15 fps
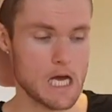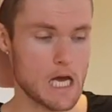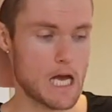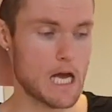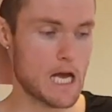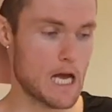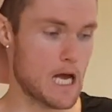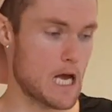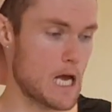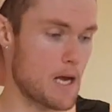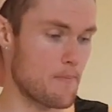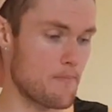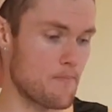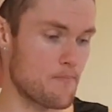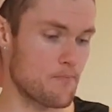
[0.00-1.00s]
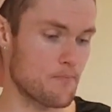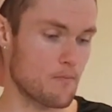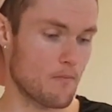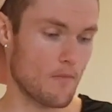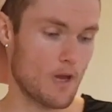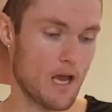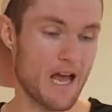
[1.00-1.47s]

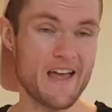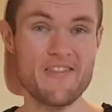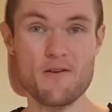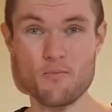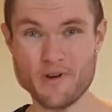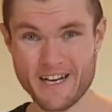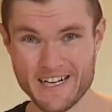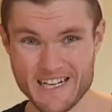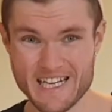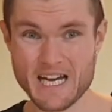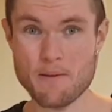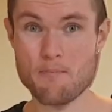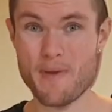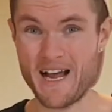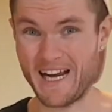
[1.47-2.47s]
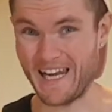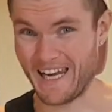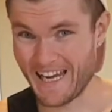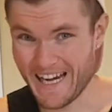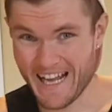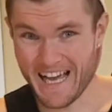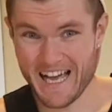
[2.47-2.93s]
And then we're gonna come back
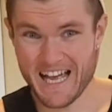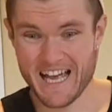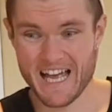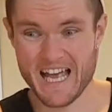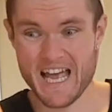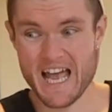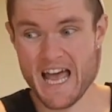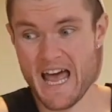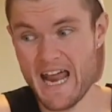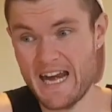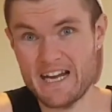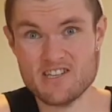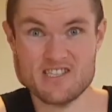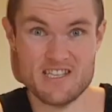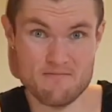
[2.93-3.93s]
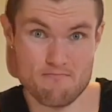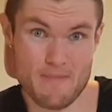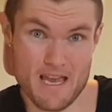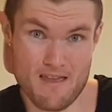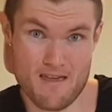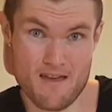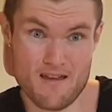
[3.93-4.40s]
later and actually
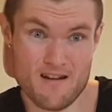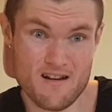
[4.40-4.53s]
make it.